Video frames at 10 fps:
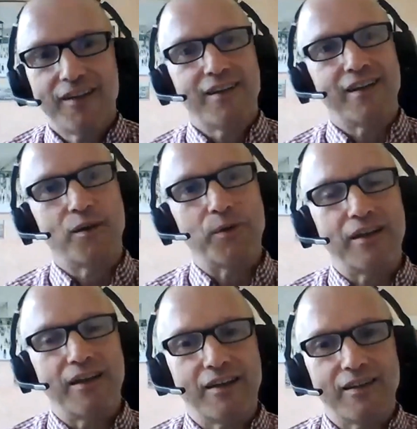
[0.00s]
in
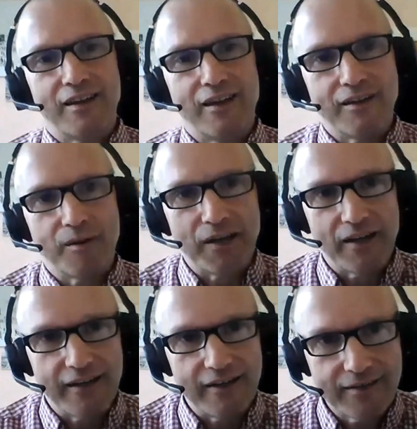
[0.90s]
the Middle
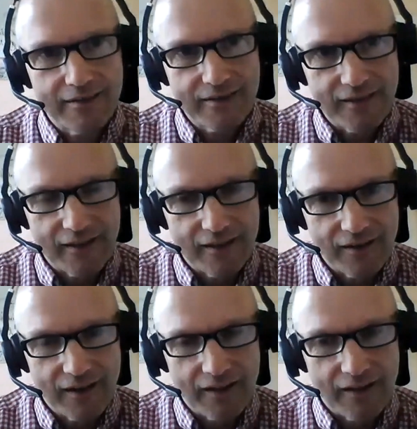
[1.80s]
East, in
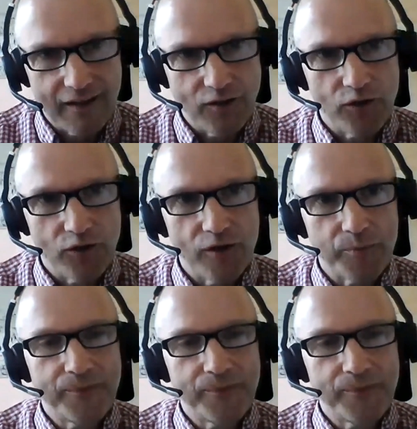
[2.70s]
Europe,